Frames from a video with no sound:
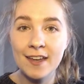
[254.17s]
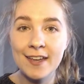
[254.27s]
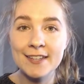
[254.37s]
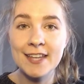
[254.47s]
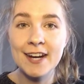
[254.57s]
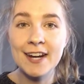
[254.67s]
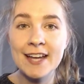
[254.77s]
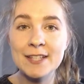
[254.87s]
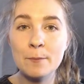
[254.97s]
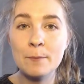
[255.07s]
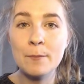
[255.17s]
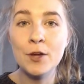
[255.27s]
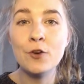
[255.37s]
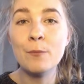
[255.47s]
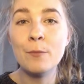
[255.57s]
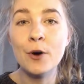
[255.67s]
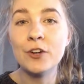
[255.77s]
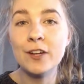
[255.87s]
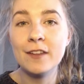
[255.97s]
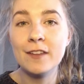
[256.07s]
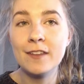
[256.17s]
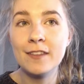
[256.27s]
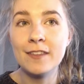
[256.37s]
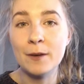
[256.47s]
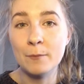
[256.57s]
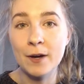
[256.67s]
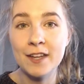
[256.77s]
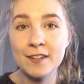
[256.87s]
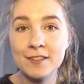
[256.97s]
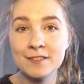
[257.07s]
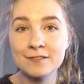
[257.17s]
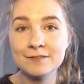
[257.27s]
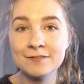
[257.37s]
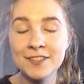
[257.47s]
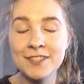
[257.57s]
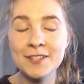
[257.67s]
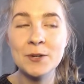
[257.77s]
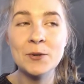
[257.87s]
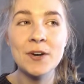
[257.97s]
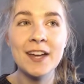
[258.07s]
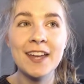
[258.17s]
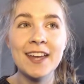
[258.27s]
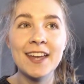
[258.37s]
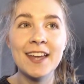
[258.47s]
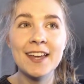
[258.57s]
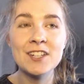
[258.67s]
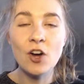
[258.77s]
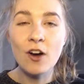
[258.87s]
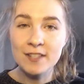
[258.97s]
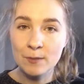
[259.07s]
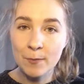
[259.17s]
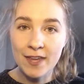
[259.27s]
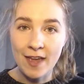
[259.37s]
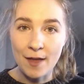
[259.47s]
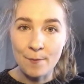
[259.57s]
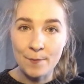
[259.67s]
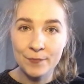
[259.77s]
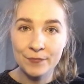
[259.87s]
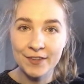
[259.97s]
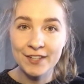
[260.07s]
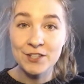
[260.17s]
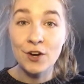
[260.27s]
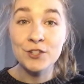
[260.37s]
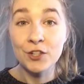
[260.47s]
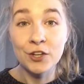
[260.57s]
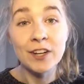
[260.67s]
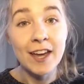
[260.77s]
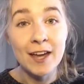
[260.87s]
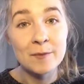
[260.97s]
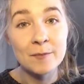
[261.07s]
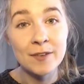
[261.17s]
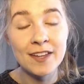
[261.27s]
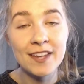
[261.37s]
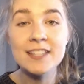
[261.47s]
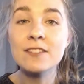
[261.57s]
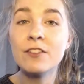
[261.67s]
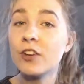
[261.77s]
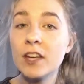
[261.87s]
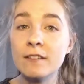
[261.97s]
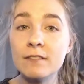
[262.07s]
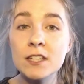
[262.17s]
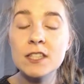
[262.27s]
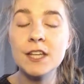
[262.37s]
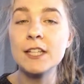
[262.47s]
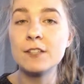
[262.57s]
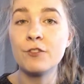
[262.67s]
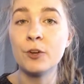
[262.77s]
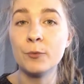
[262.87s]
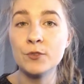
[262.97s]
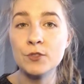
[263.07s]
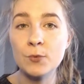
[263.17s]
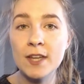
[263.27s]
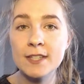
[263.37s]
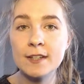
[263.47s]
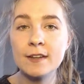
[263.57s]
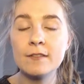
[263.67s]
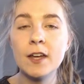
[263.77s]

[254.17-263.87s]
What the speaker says: is that it has a bigger bark than bite. So it talks a big game. It talks a good game. It's very convincing. It's very persuasive.